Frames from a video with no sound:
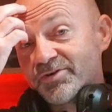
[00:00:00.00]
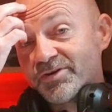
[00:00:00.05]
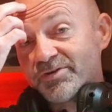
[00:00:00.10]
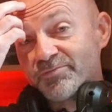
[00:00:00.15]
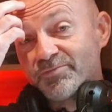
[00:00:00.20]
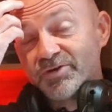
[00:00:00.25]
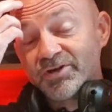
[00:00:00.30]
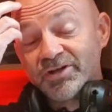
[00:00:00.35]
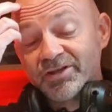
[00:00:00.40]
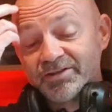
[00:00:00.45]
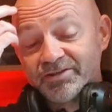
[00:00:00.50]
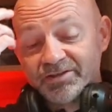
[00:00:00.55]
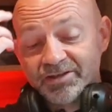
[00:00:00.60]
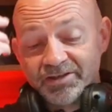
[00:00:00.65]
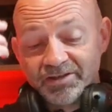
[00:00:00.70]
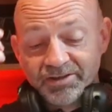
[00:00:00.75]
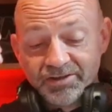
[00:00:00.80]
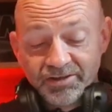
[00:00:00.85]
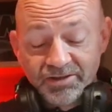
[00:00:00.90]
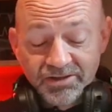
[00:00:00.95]
really
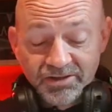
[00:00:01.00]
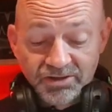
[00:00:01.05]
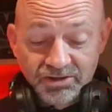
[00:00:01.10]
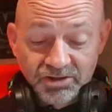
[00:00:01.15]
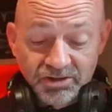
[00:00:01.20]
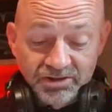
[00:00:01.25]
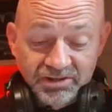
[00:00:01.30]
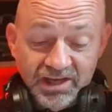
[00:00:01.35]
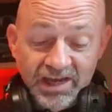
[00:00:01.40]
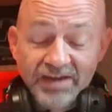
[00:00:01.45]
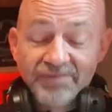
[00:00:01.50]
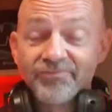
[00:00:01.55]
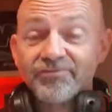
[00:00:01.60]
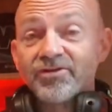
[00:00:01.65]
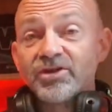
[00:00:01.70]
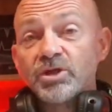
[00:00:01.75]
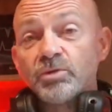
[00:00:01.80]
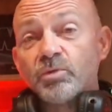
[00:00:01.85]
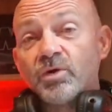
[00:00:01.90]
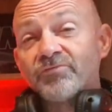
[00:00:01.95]
did. It's just
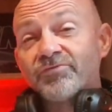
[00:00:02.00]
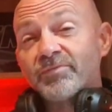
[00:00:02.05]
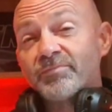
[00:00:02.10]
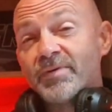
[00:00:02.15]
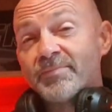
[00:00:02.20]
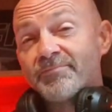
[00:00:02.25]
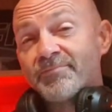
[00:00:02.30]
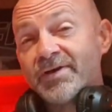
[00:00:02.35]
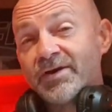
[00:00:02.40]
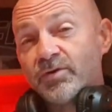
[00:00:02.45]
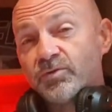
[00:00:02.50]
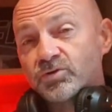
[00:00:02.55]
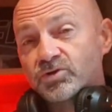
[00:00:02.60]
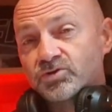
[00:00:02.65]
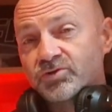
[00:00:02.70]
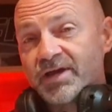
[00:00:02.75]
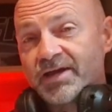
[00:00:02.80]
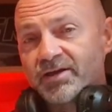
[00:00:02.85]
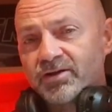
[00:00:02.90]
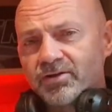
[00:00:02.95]
everything you want from a metal
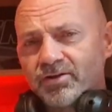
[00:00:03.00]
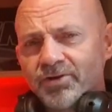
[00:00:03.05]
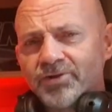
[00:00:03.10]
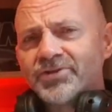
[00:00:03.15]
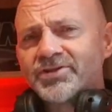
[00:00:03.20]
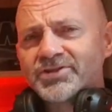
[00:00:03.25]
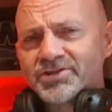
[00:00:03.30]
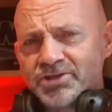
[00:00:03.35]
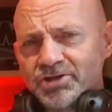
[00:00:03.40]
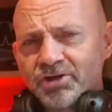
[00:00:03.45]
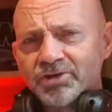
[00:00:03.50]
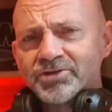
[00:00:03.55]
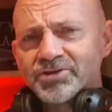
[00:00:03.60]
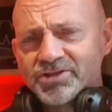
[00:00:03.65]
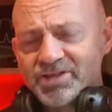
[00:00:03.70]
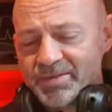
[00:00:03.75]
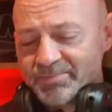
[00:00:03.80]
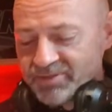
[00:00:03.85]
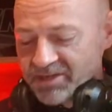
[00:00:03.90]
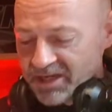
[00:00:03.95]
track on this
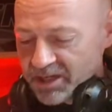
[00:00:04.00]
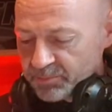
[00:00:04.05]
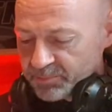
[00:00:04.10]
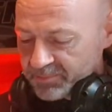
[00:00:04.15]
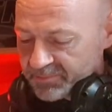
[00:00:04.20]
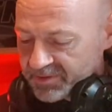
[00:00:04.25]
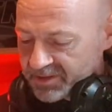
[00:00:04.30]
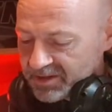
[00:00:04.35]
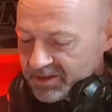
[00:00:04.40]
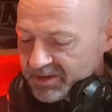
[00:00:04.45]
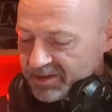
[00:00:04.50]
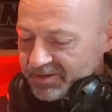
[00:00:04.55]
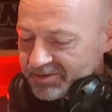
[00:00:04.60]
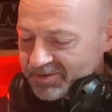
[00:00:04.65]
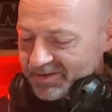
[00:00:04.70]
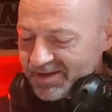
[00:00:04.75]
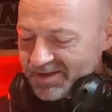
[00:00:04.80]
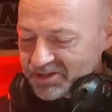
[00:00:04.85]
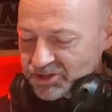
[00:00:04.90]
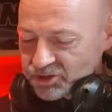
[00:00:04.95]
concept album.
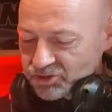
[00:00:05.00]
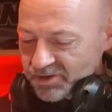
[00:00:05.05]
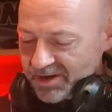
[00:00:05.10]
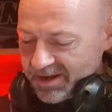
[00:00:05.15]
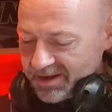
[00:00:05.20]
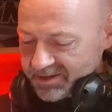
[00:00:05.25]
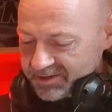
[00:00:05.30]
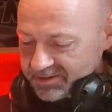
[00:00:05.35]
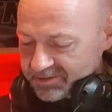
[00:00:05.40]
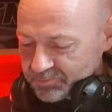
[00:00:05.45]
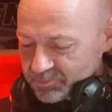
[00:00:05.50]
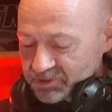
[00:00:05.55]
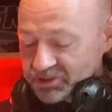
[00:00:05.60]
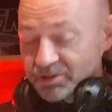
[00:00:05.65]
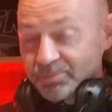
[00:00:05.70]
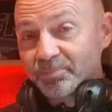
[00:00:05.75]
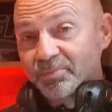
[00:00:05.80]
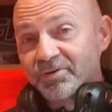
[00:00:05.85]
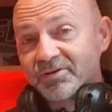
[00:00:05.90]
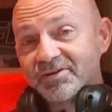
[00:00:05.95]
The next track was
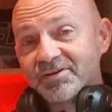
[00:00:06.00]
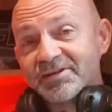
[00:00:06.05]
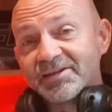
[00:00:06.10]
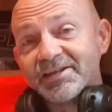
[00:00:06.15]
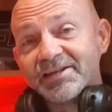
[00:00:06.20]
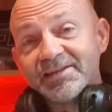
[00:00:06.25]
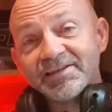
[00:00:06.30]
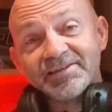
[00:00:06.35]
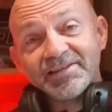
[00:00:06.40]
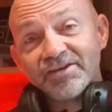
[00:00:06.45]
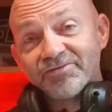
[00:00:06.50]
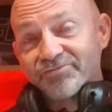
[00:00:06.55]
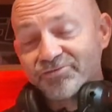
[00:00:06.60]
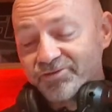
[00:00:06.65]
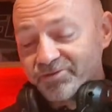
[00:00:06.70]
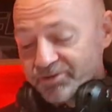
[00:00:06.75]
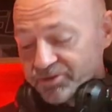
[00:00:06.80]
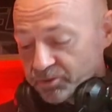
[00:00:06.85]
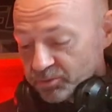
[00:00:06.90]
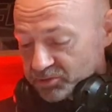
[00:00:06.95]
completely
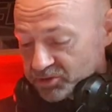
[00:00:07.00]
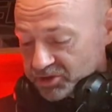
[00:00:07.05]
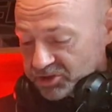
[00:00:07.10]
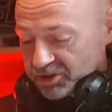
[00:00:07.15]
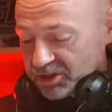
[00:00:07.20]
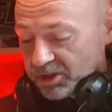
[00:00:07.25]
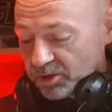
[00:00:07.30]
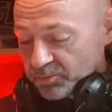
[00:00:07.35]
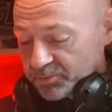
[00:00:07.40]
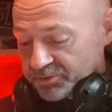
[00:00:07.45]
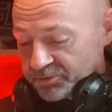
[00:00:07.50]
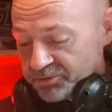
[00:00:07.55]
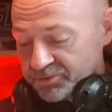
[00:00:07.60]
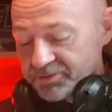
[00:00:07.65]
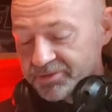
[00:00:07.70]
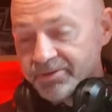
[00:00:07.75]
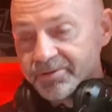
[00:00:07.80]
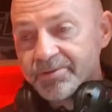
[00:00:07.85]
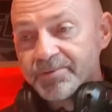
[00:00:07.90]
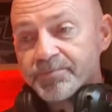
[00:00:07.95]
different, called
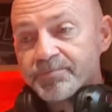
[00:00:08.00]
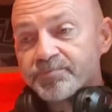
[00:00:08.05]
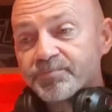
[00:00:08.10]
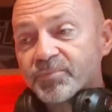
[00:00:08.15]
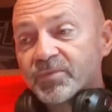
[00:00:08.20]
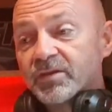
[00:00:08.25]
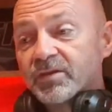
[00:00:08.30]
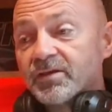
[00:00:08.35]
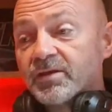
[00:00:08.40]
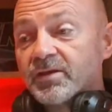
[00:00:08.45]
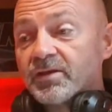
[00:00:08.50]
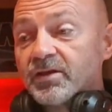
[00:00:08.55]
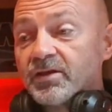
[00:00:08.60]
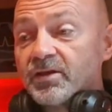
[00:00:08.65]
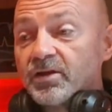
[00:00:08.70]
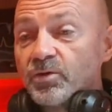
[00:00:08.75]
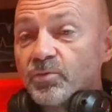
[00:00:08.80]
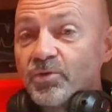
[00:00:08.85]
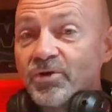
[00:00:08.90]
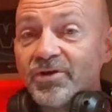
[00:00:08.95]
Childhood,
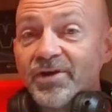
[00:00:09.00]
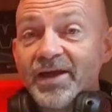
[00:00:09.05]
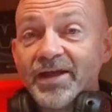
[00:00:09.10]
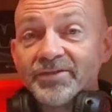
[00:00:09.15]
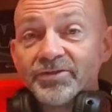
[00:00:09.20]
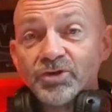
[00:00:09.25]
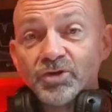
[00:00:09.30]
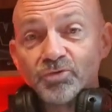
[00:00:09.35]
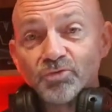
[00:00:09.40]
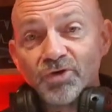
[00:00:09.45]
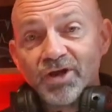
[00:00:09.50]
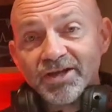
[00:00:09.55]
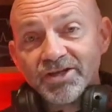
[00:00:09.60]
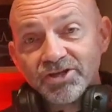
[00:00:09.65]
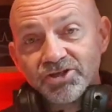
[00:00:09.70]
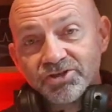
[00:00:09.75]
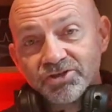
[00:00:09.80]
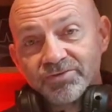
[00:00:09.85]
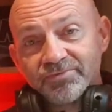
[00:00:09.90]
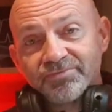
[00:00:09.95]
where it had
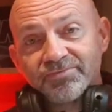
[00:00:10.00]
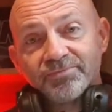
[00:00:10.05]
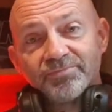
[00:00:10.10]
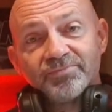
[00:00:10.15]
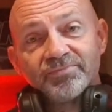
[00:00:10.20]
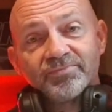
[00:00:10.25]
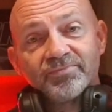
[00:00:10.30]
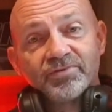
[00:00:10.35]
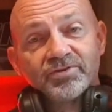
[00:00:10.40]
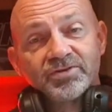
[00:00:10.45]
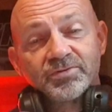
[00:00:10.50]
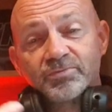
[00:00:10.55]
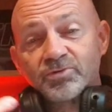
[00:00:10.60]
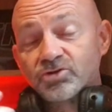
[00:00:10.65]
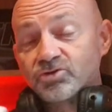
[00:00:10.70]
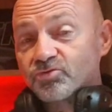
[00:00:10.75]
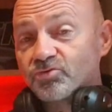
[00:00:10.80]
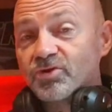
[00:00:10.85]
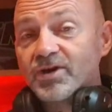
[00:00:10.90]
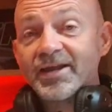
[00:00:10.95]
narration from some
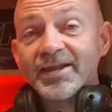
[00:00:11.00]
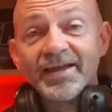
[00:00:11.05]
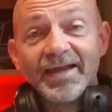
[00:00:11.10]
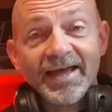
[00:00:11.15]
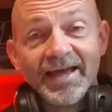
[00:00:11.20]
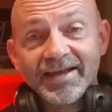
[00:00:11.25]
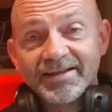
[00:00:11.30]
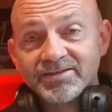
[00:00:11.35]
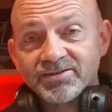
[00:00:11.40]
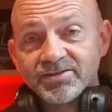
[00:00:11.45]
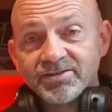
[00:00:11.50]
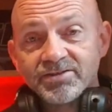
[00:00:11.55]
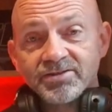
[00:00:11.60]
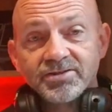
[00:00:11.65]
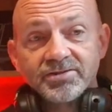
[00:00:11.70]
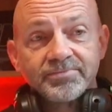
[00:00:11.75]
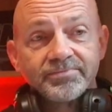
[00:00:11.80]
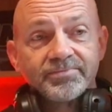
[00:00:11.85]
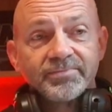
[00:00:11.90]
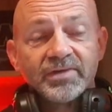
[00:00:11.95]
great
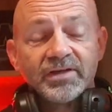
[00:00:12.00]
actors.